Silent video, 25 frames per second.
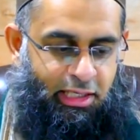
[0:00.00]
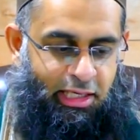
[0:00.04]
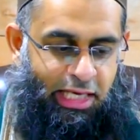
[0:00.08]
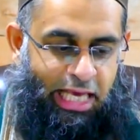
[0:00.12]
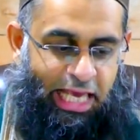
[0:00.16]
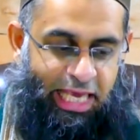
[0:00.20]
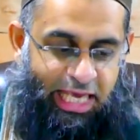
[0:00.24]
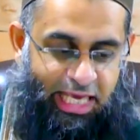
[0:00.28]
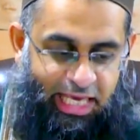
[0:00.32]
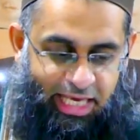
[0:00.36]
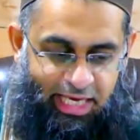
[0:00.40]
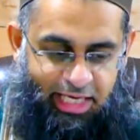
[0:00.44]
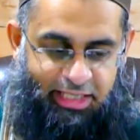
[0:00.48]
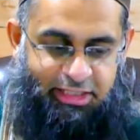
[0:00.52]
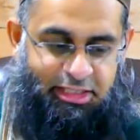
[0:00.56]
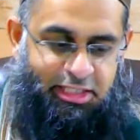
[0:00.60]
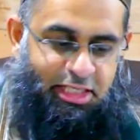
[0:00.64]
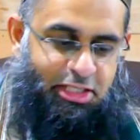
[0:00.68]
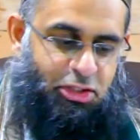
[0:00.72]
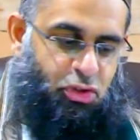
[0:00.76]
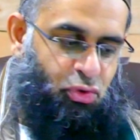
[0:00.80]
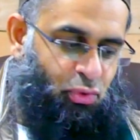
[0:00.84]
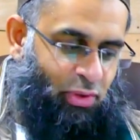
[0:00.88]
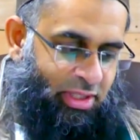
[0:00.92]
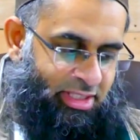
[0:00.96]
He it
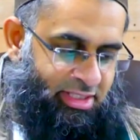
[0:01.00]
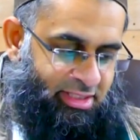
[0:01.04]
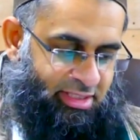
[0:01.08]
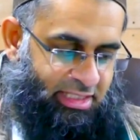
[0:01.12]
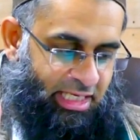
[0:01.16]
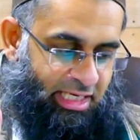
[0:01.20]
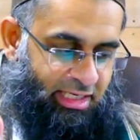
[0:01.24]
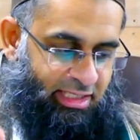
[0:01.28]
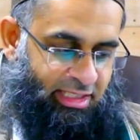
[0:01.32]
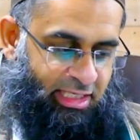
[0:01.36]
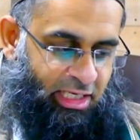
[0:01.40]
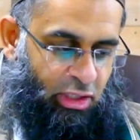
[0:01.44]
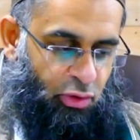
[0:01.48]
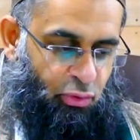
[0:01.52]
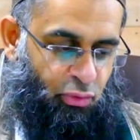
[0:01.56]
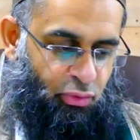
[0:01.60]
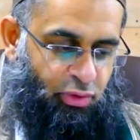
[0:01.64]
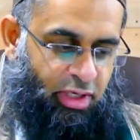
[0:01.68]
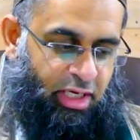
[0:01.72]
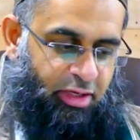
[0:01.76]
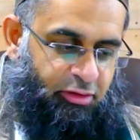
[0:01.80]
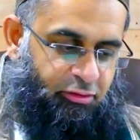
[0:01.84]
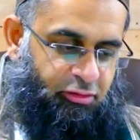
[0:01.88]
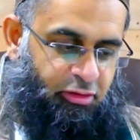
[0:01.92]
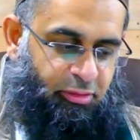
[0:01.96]
is who has sent down
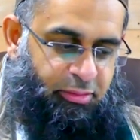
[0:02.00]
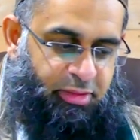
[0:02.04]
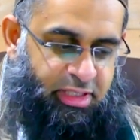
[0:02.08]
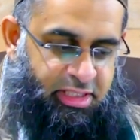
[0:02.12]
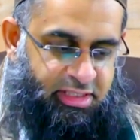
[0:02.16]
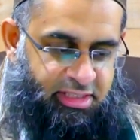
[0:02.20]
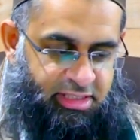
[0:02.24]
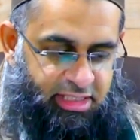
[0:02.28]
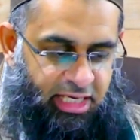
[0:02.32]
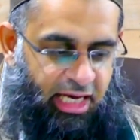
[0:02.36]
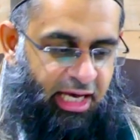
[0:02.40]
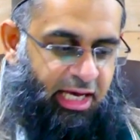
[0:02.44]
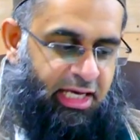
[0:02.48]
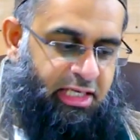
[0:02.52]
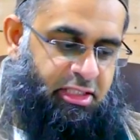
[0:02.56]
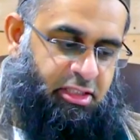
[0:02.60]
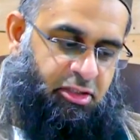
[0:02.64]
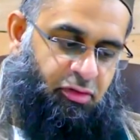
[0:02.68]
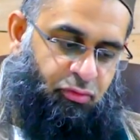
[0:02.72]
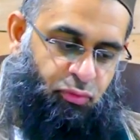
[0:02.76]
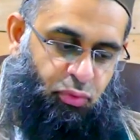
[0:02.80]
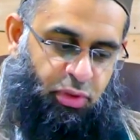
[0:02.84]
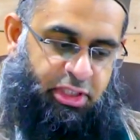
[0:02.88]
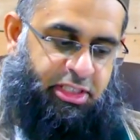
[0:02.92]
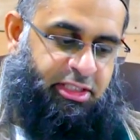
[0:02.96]
rain from the skies
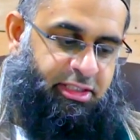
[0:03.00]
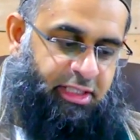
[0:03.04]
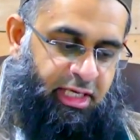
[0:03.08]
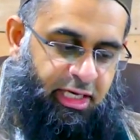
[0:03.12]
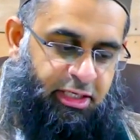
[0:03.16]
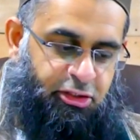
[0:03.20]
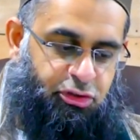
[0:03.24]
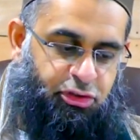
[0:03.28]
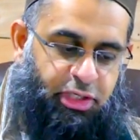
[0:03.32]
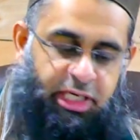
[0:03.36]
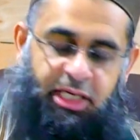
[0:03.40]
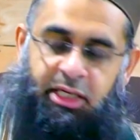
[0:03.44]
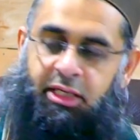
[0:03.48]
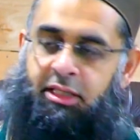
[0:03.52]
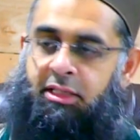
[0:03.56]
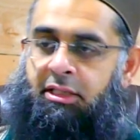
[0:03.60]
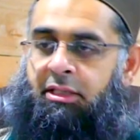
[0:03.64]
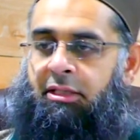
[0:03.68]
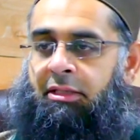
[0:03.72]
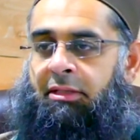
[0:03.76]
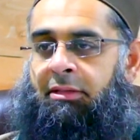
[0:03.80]
of which they drink.